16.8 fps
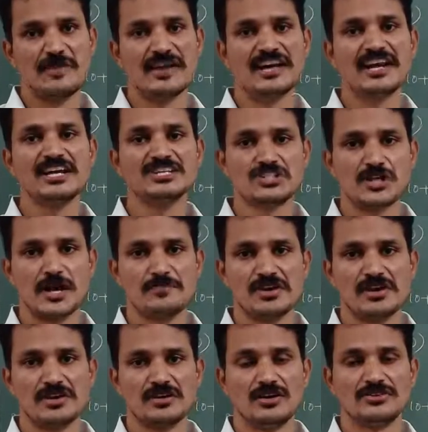beginning
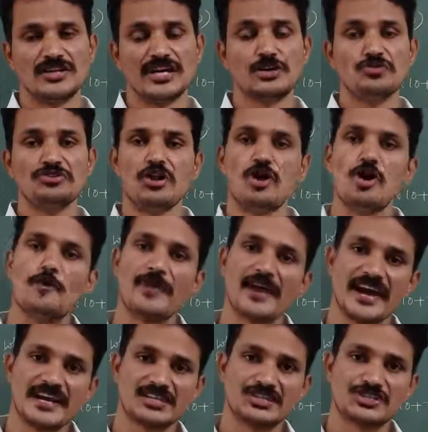chapter, that to in
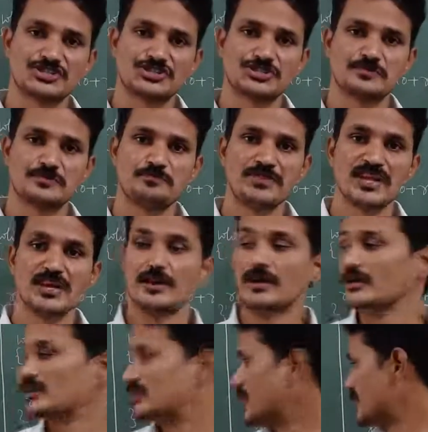operators,
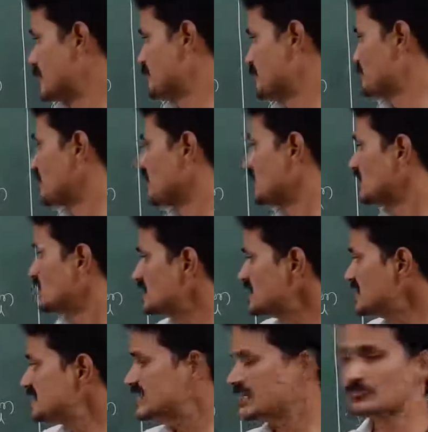there
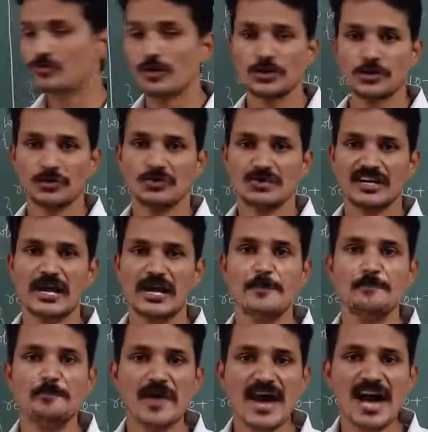is equal to
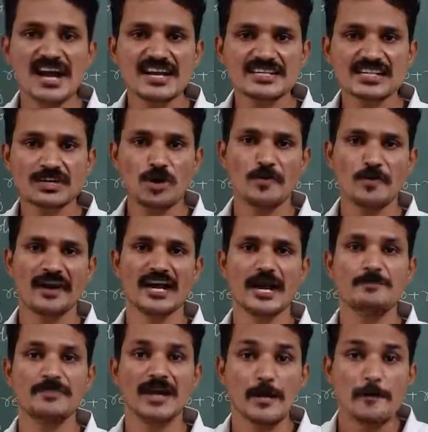comparison operator. I
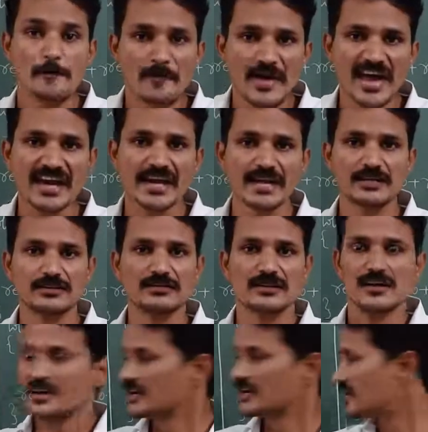am
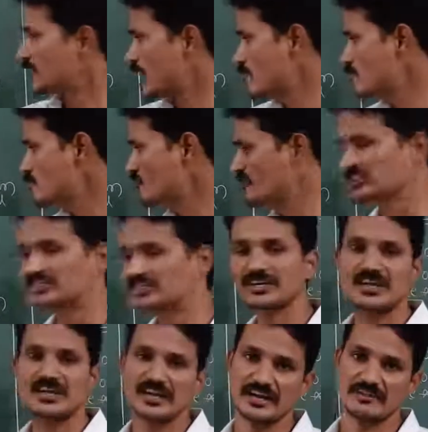comparing num with
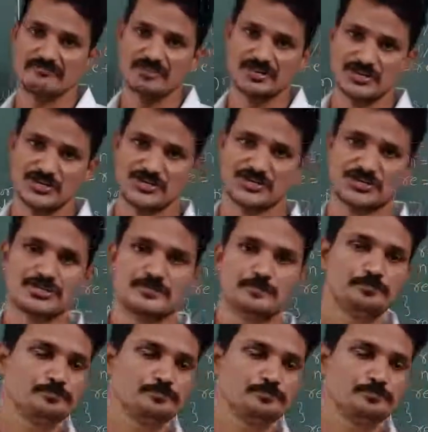reverse.